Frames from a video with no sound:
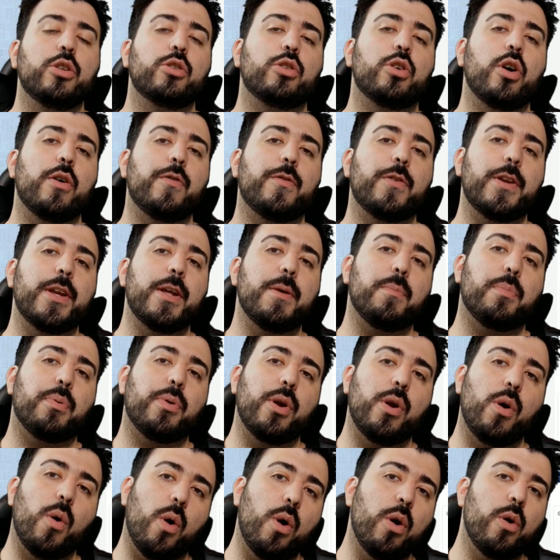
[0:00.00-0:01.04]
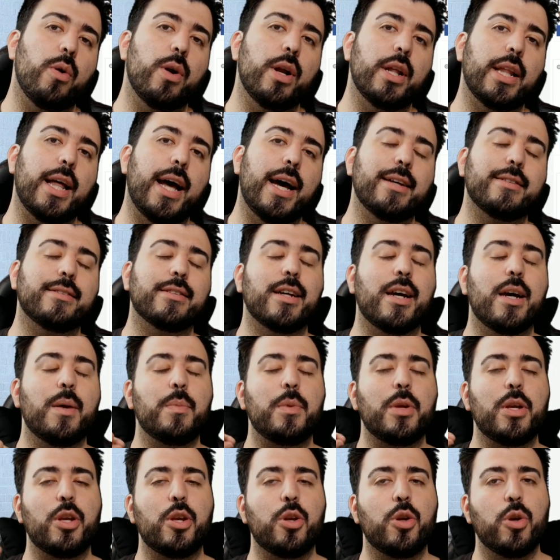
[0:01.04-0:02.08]
So if you did pre-order it last
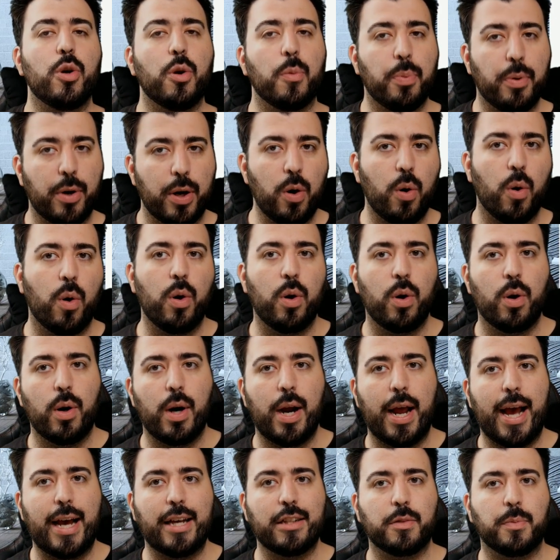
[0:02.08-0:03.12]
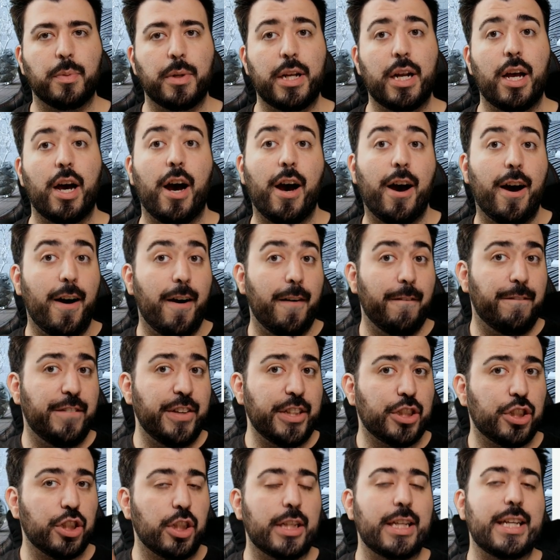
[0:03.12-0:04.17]
time, your pre-order has been
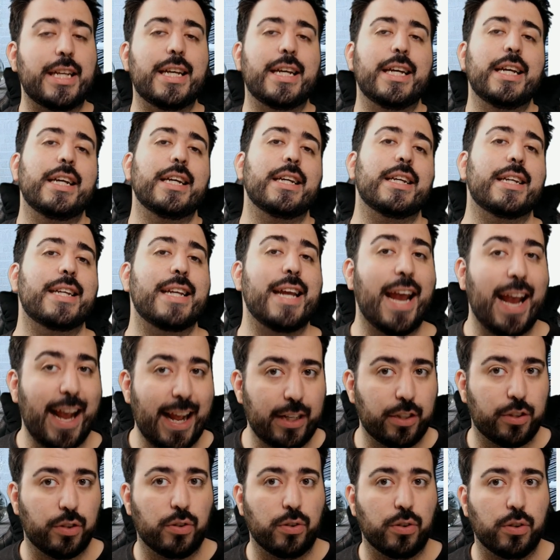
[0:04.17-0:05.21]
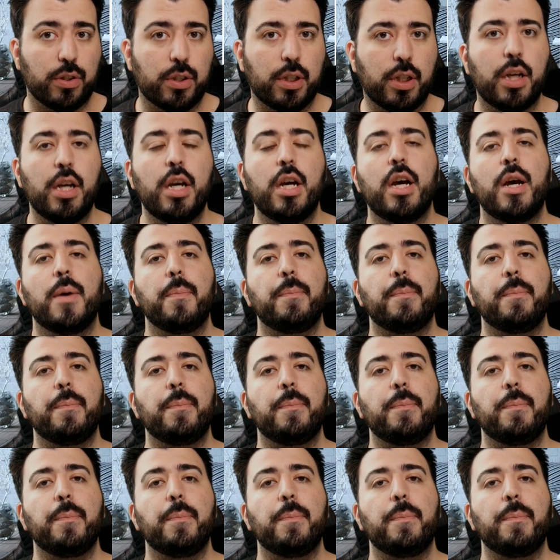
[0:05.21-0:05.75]
officially canceled,